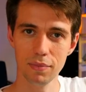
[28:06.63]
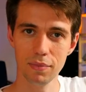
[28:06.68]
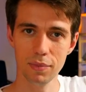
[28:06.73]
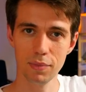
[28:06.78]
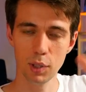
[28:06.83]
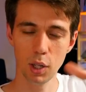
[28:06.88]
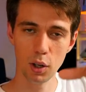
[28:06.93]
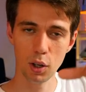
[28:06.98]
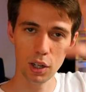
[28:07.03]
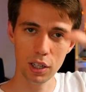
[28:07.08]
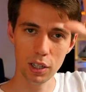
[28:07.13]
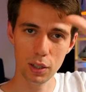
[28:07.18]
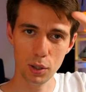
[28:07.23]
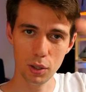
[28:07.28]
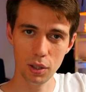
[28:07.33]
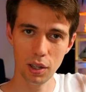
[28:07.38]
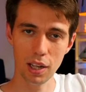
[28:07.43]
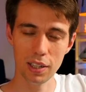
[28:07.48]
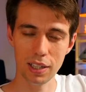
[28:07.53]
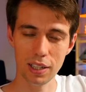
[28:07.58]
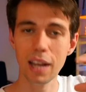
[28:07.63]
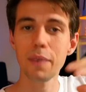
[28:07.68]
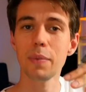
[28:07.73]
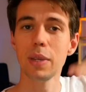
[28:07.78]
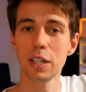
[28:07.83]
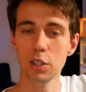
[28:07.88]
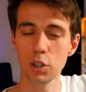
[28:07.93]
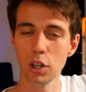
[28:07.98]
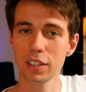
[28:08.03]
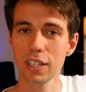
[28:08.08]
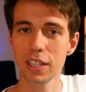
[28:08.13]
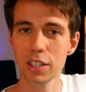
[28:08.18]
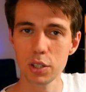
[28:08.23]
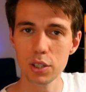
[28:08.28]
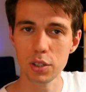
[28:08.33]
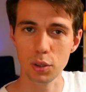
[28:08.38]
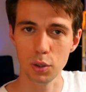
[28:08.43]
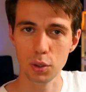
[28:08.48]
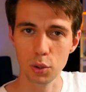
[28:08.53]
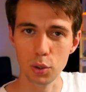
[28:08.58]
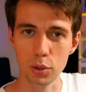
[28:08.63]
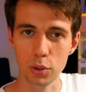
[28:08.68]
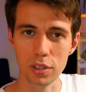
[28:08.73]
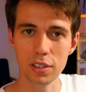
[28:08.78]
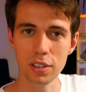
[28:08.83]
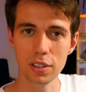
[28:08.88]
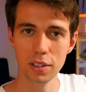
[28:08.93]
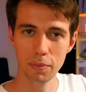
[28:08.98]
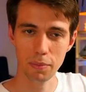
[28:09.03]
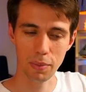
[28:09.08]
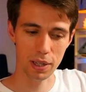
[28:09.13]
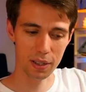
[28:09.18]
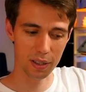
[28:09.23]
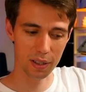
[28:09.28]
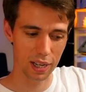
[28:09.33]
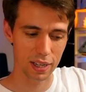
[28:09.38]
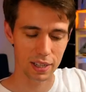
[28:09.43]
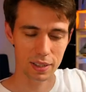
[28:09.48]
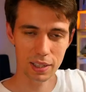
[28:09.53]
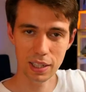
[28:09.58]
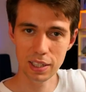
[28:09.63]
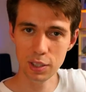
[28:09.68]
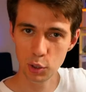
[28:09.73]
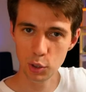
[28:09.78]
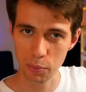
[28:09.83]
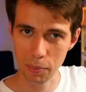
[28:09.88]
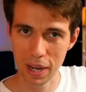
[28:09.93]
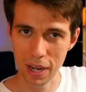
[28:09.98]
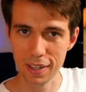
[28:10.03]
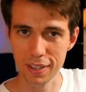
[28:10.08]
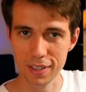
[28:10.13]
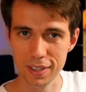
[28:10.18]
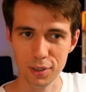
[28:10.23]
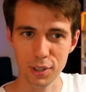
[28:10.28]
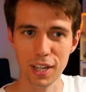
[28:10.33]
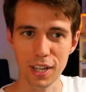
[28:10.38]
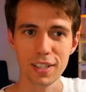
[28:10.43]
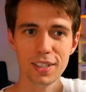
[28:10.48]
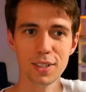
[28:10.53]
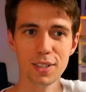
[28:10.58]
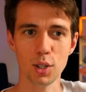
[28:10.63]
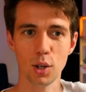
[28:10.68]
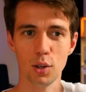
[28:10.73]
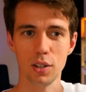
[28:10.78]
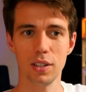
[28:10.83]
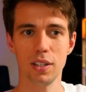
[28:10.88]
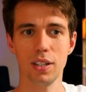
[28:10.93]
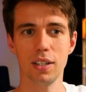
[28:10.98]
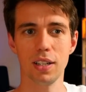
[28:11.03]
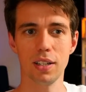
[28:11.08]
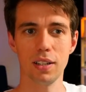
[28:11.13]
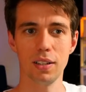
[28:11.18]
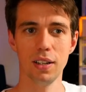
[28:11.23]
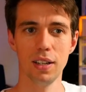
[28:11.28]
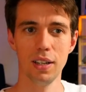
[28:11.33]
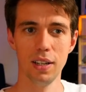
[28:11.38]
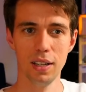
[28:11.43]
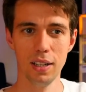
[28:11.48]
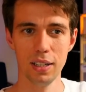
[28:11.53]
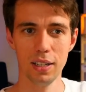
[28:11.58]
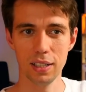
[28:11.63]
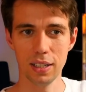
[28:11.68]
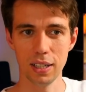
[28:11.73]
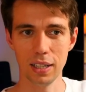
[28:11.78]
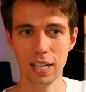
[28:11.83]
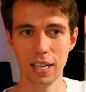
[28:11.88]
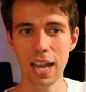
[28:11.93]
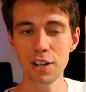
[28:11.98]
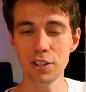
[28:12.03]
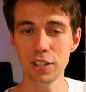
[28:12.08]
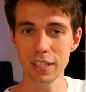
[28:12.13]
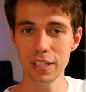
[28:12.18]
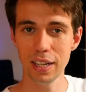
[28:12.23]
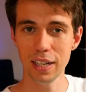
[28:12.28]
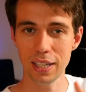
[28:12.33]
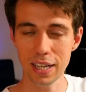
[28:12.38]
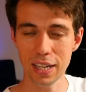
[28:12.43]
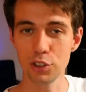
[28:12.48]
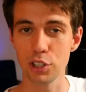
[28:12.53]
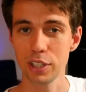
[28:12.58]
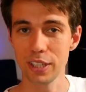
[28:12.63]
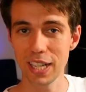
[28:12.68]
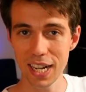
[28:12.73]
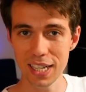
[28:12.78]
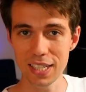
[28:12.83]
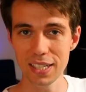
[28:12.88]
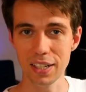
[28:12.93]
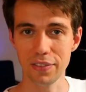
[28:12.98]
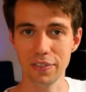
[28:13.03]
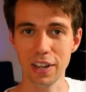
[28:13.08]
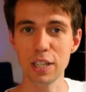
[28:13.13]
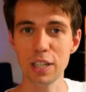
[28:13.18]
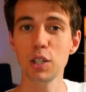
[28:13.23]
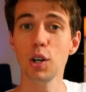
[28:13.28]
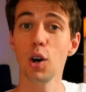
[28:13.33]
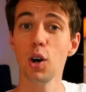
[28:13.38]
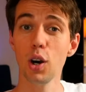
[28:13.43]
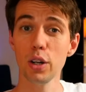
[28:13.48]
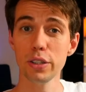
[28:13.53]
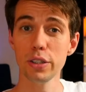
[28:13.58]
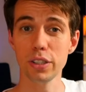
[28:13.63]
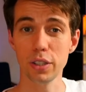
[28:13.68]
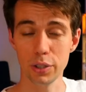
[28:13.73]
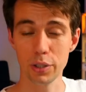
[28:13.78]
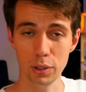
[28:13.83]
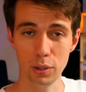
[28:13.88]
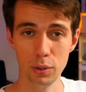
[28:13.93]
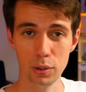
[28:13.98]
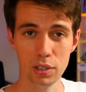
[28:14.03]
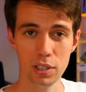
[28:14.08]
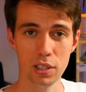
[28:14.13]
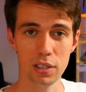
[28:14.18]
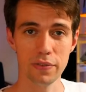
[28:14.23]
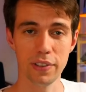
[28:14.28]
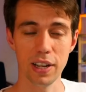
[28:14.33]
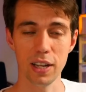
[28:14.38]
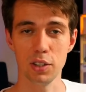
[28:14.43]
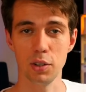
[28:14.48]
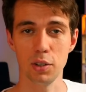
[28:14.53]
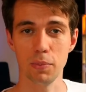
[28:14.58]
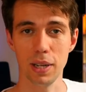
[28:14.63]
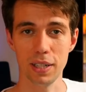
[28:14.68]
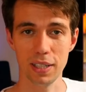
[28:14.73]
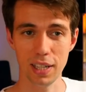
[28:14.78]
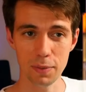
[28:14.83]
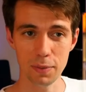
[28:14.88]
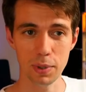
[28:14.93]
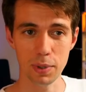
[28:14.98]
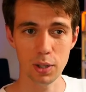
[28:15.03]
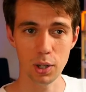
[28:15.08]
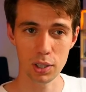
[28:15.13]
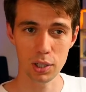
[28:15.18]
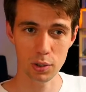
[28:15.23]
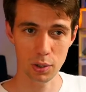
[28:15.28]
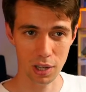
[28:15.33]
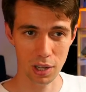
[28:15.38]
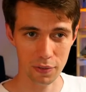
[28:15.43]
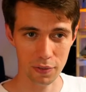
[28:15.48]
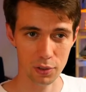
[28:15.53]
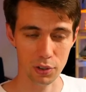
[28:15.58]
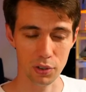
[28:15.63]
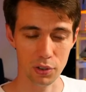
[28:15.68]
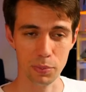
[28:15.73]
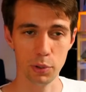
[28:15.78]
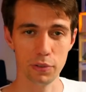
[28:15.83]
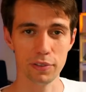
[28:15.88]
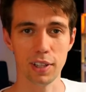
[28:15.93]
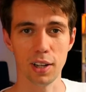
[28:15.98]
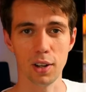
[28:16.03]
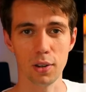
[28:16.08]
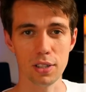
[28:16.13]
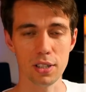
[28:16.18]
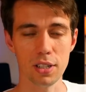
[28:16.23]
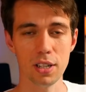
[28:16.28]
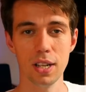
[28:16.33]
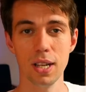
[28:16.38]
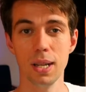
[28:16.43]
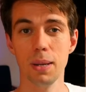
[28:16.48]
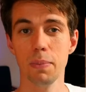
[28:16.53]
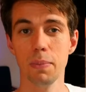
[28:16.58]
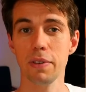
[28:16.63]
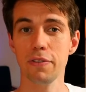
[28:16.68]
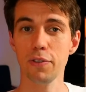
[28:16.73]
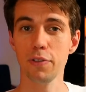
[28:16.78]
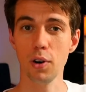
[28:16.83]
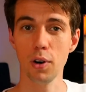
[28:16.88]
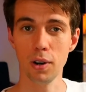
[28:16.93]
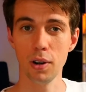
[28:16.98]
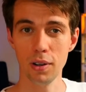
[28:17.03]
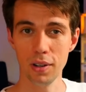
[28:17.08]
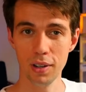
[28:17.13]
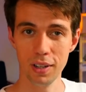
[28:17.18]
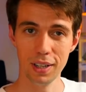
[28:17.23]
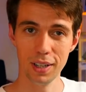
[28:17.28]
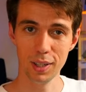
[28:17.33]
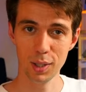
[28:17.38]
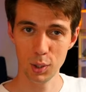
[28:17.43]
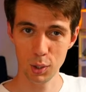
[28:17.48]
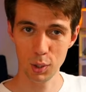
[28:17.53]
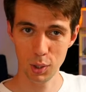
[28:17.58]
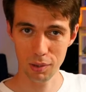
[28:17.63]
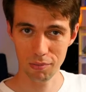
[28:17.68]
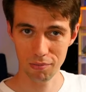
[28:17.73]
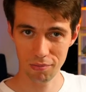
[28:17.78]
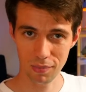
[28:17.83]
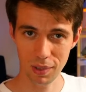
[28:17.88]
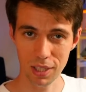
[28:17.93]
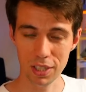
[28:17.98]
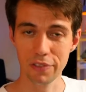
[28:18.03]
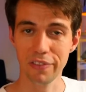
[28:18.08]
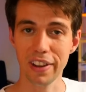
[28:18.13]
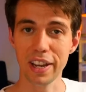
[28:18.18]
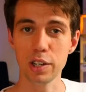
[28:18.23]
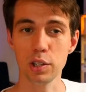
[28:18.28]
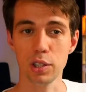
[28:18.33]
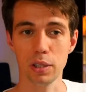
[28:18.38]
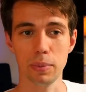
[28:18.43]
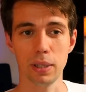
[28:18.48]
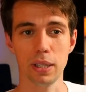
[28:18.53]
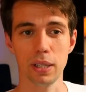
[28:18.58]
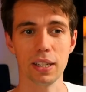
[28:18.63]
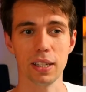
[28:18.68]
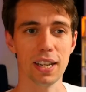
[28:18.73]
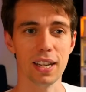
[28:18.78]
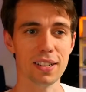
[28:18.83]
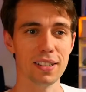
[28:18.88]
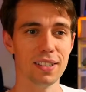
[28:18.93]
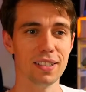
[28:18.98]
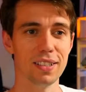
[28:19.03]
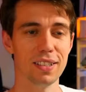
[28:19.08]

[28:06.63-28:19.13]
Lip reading: not only, it continues to lose, but like into the minus, right? So the land that retains the value also loses value by that, because you have to remove the house before it's valuable again.